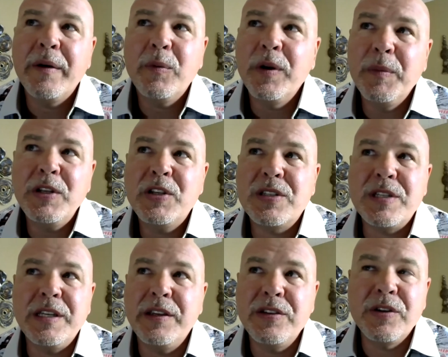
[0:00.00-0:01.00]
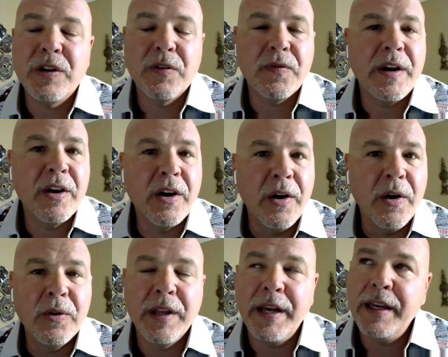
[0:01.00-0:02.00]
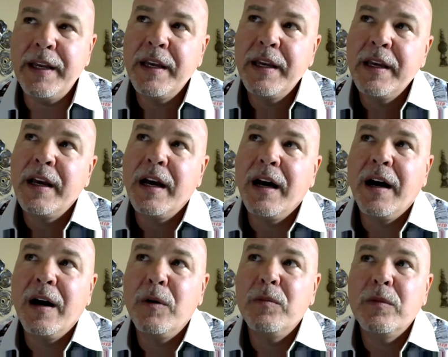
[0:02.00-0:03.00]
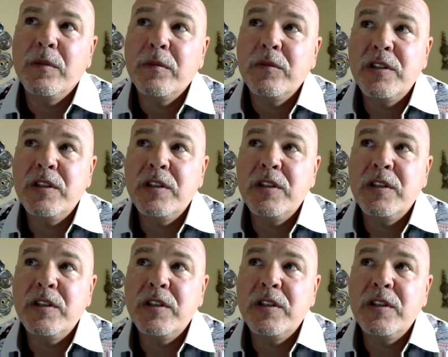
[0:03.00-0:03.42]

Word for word: I, wouldn't it be just easier if I go like um,